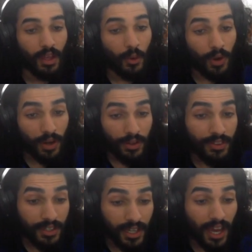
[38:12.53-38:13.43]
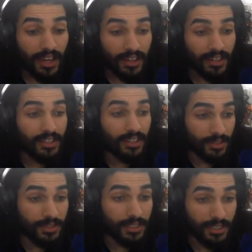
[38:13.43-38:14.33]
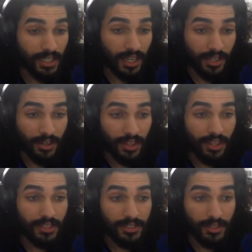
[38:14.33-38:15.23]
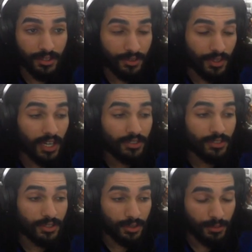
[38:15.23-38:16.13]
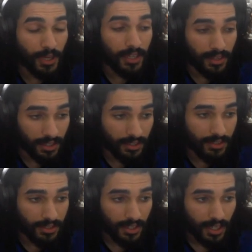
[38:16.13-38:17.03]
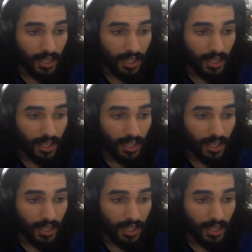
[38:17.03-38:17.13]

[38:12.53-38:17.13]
Well, the guy, I'm just going to end on this, the director who made this